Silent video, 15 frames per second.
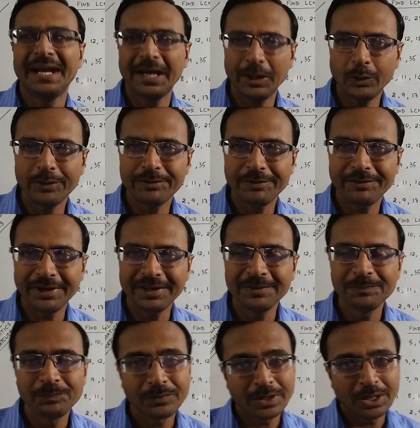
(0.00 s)
Hello
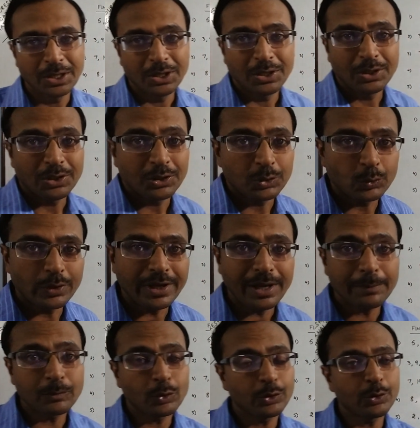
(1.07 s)
everyone, today
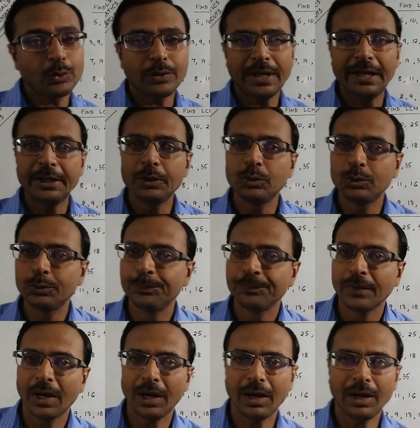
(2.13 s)
I am going to tell you
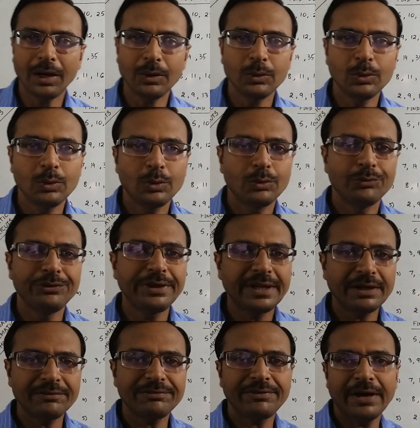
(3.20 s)
how we
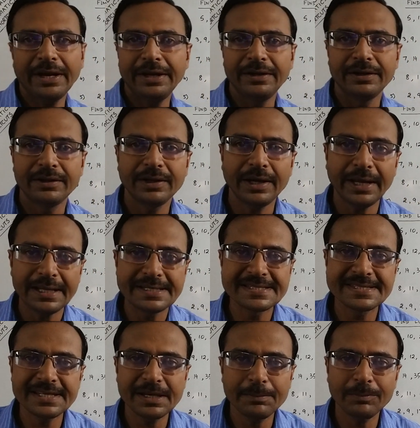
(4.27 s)
can find the
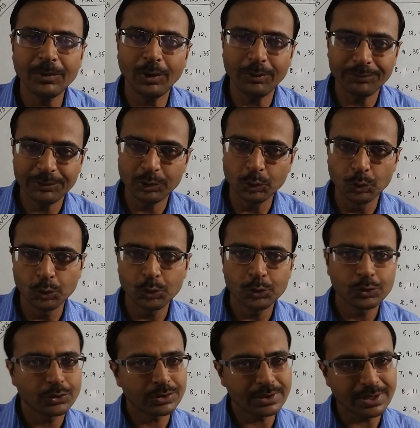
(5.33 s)
LCM of
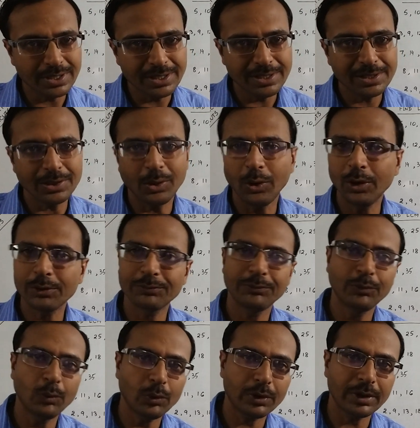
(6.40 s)
2, 3 or
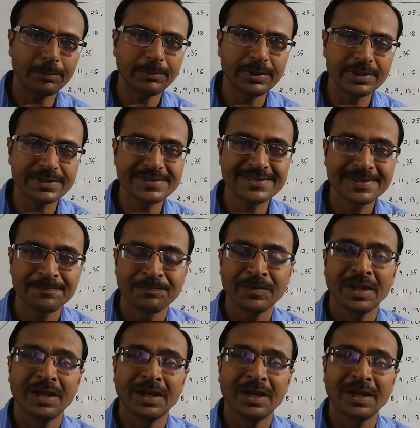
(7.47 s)
4 numbers